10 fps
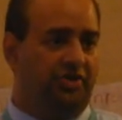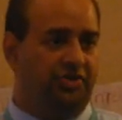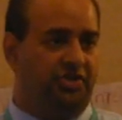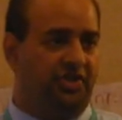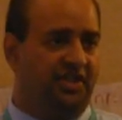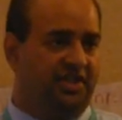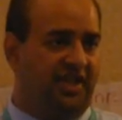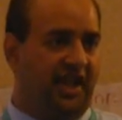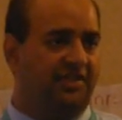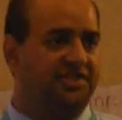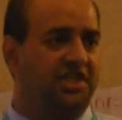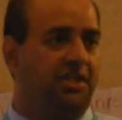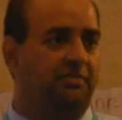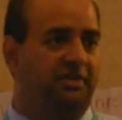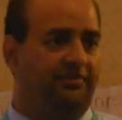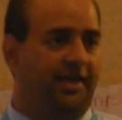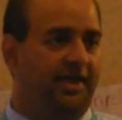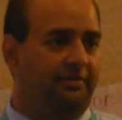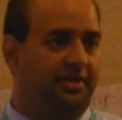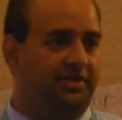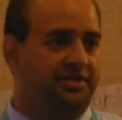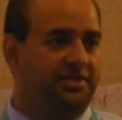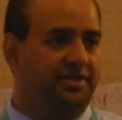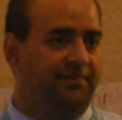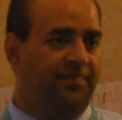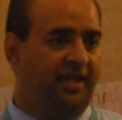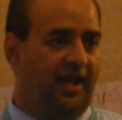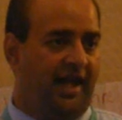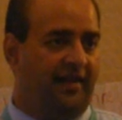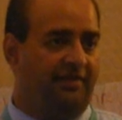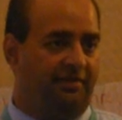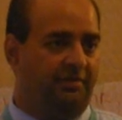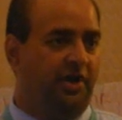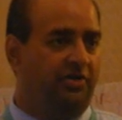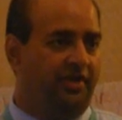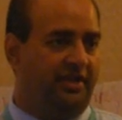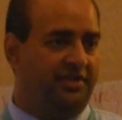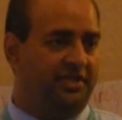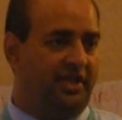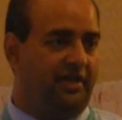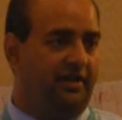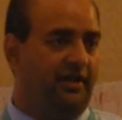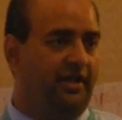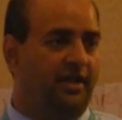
You'll still get the calcium and the vitamins out of the milk that it's in,